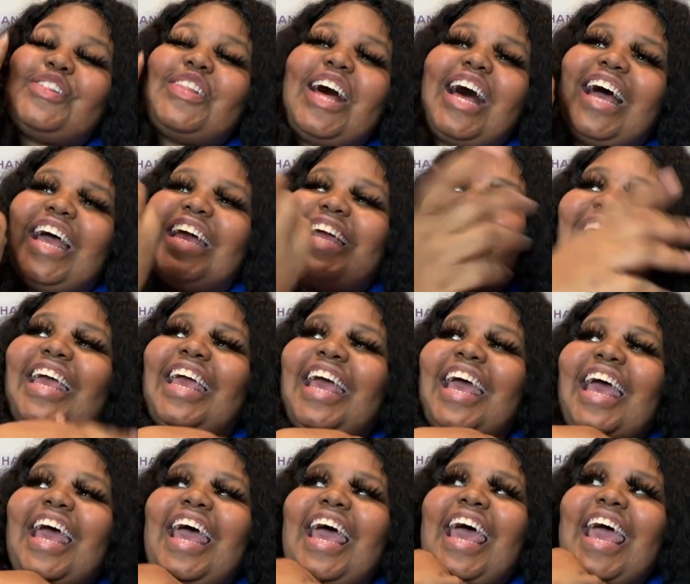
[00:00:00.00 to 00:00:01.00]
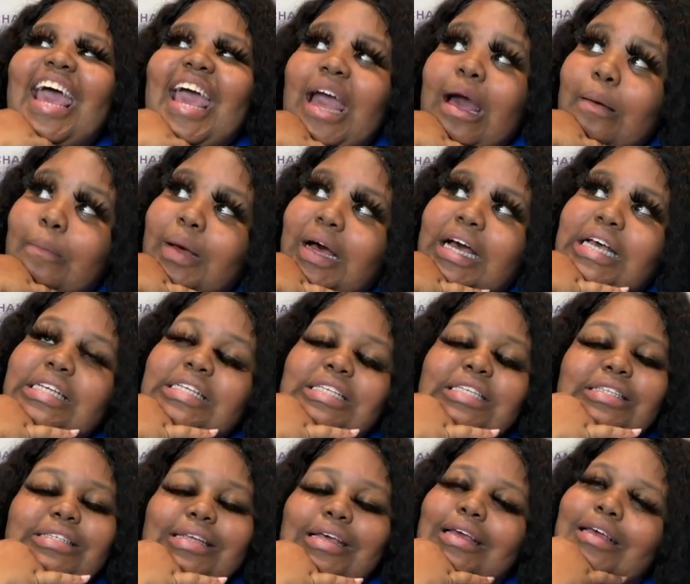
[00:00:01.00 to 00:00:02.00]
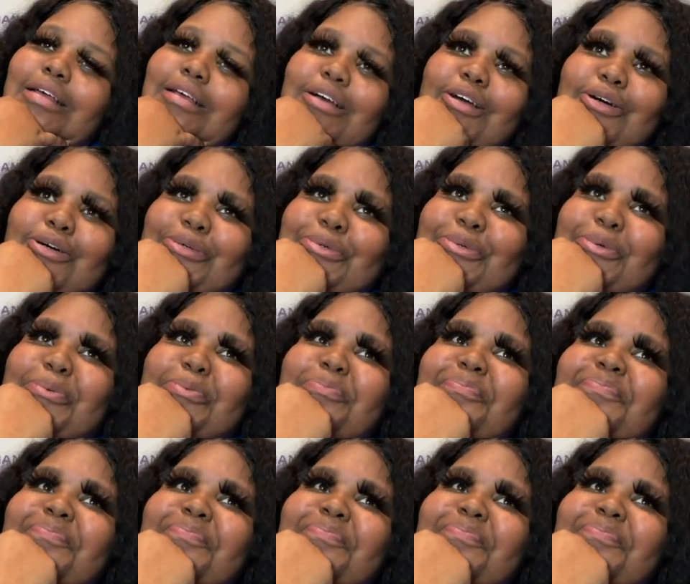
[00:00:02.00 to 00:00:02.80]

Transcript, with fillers: Like, am I single?